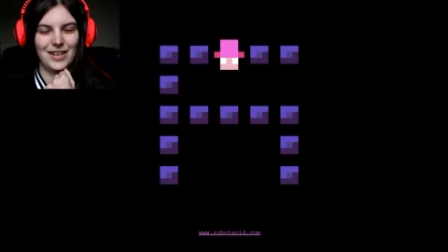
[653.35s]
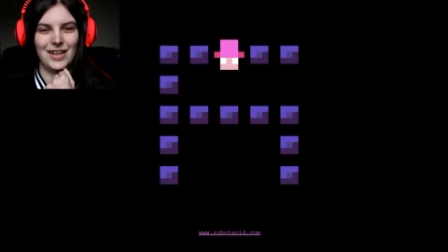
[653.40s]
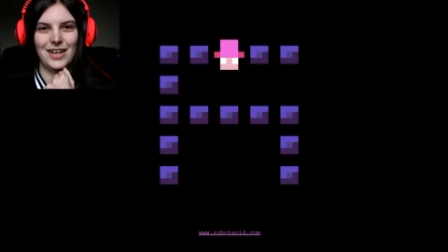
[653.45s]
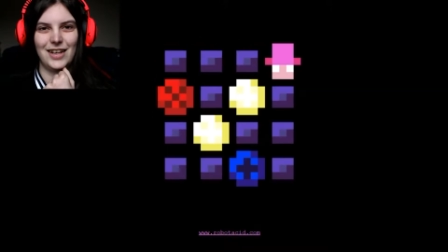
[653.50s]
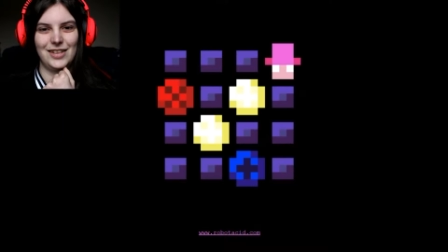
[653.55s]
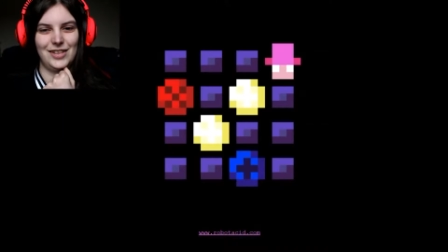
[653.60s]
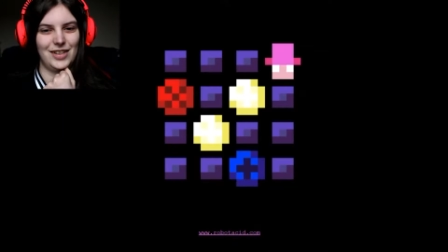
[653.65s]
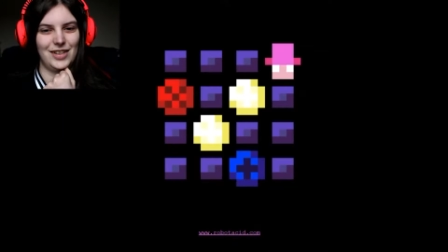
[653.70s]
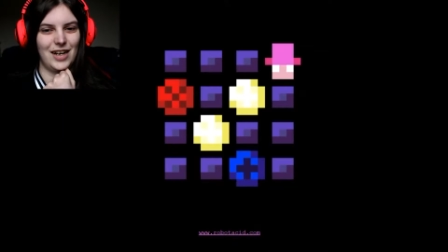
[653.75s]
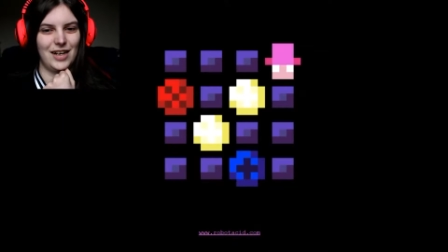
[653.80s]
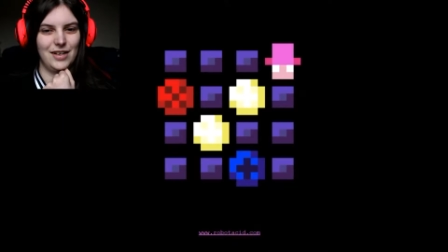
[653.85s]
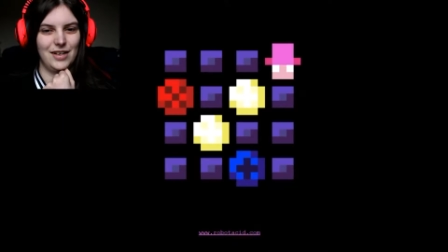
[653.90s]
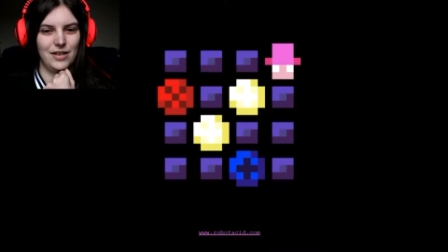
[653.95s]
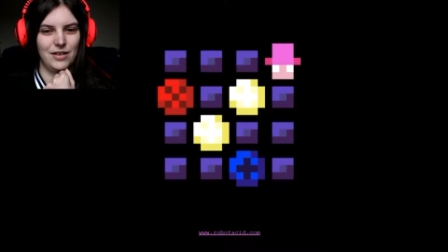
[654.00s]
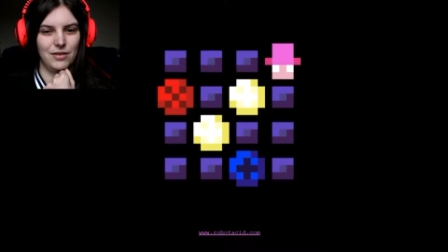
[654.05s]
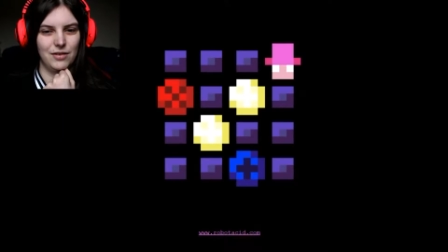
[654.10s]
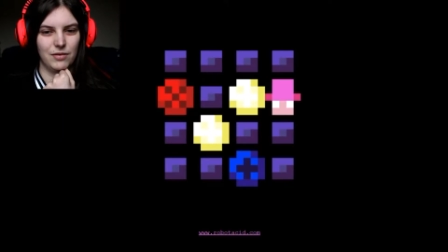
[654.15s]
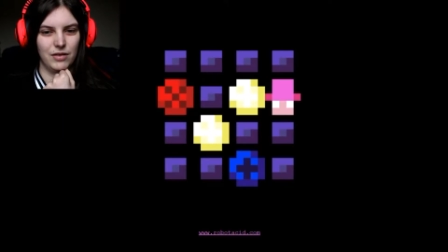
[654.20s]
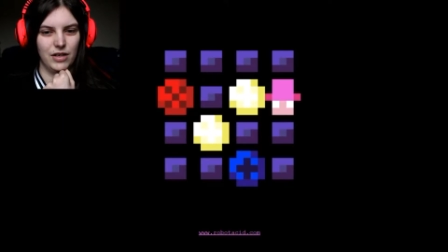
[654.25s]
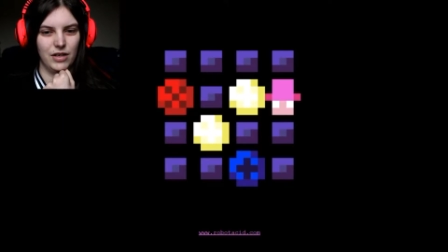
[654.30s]
Huzzah,
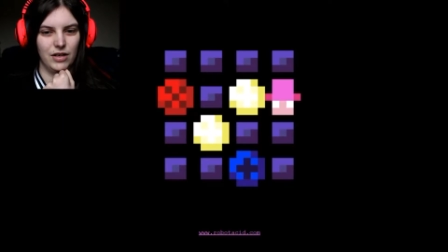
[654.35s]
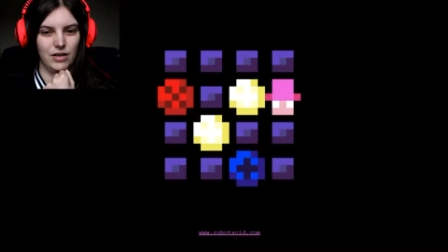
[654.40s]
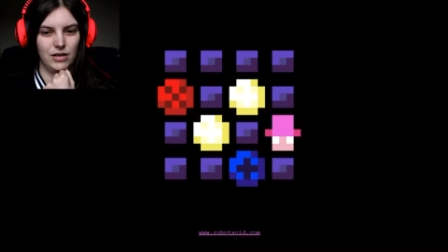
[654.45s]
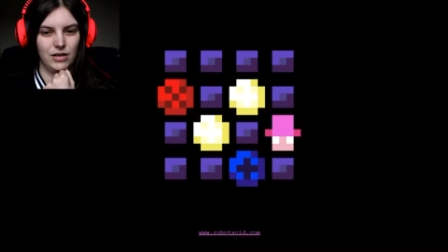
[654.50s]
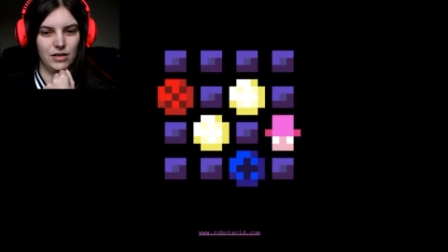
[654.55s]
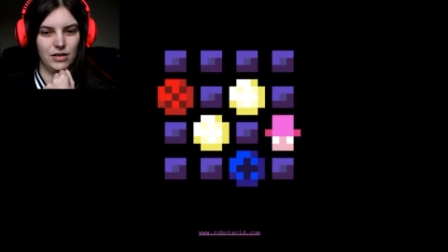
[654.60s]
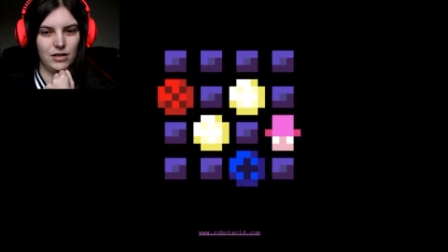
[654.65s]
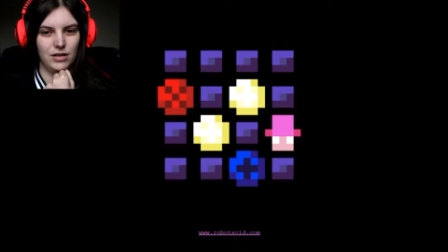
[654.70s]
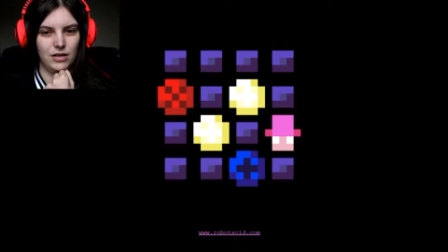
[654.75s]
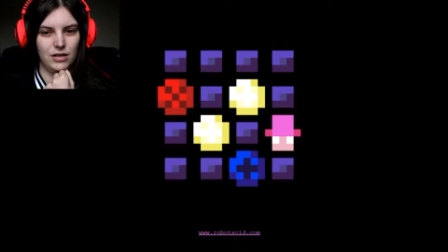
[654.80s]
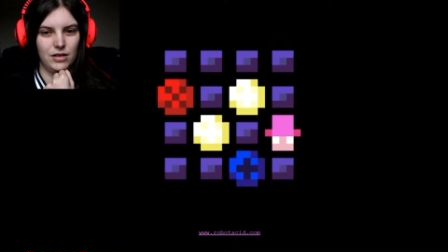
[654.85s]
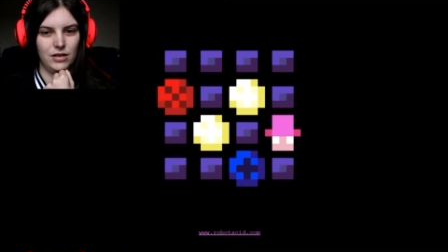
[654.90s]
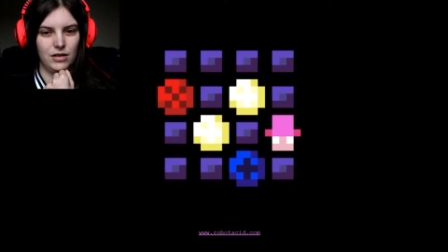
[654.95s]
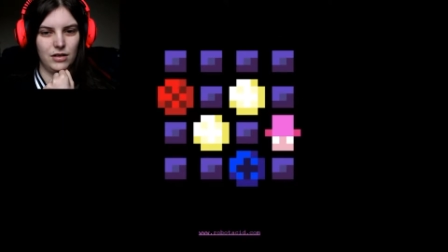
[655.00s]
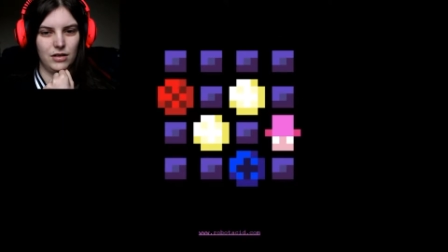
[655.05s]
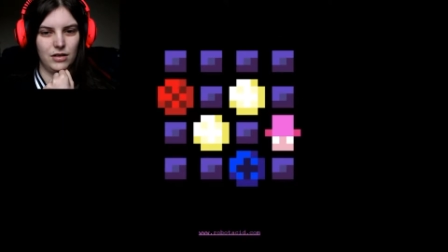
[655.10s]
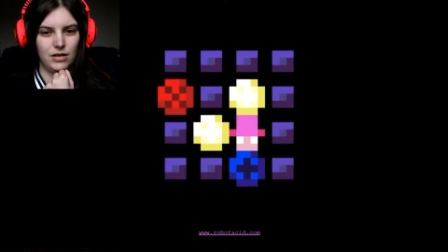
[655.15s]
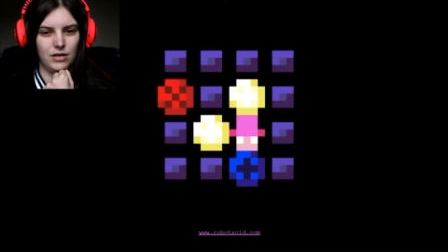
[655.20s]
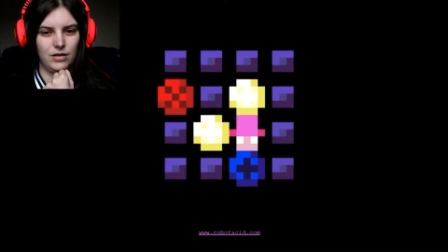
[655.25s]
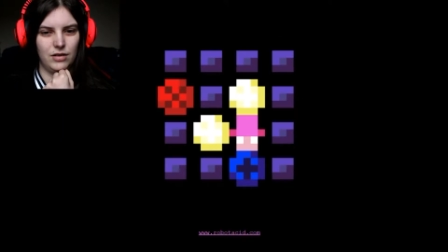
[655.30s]
oh god.
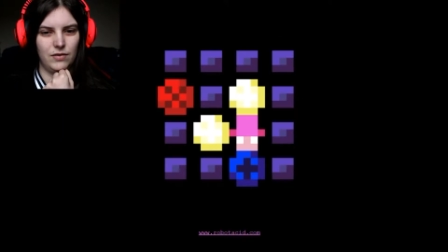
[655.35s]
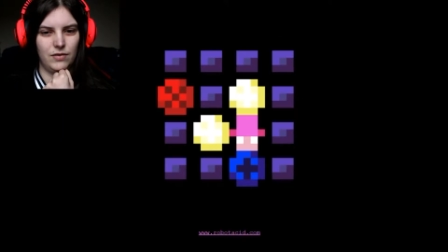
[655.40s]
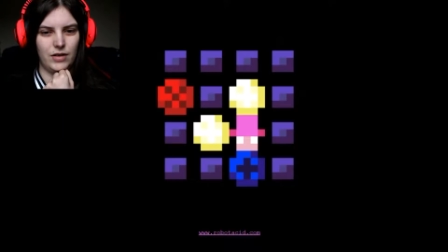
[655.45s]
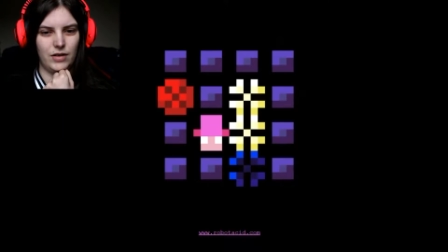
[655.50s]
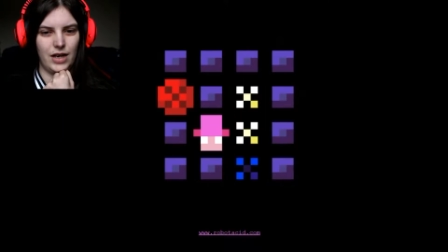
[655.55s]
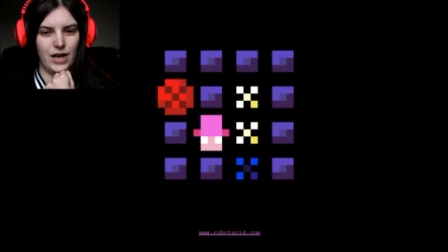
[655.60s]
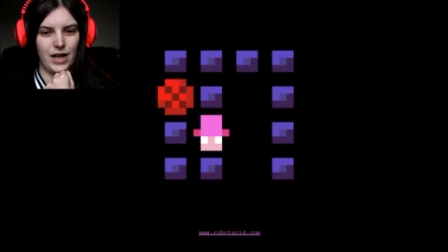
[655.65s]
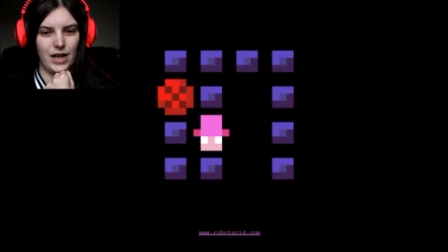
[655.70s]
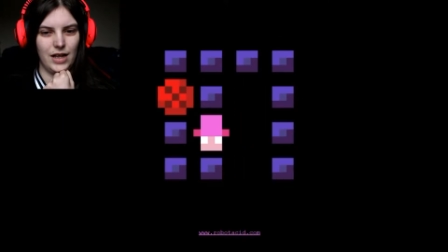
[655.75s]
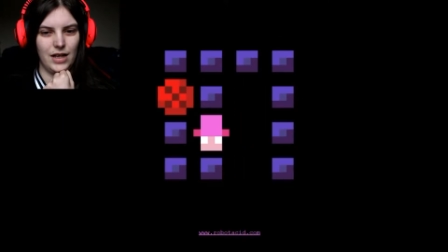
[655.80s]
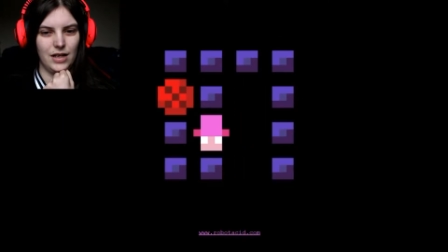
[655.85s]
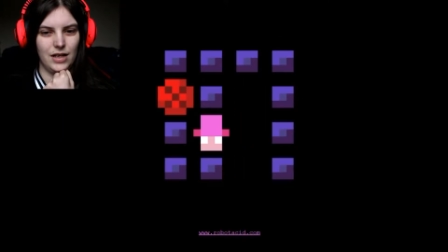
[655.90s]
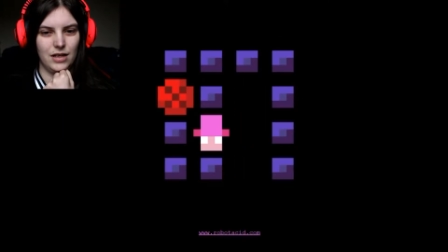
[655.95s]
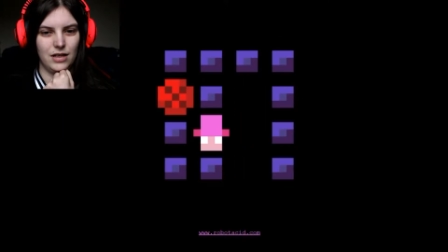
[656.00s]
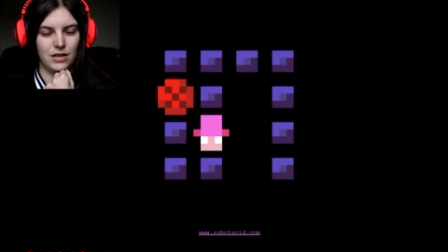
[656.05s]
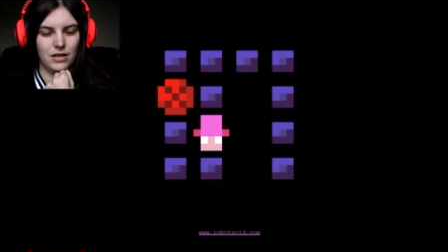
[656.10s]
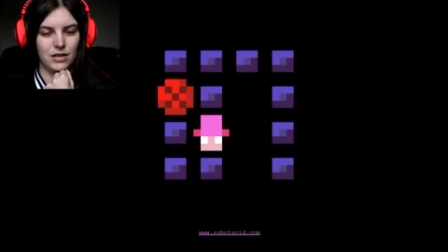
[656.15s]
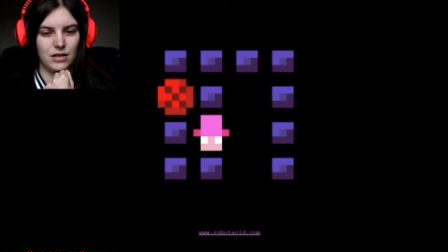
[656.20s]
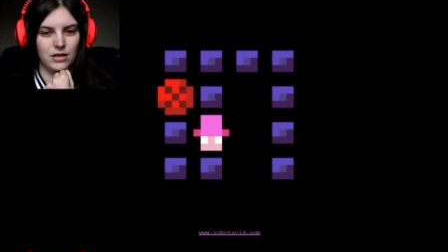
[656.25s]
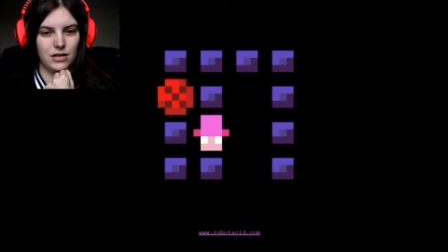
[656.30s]
Hooray.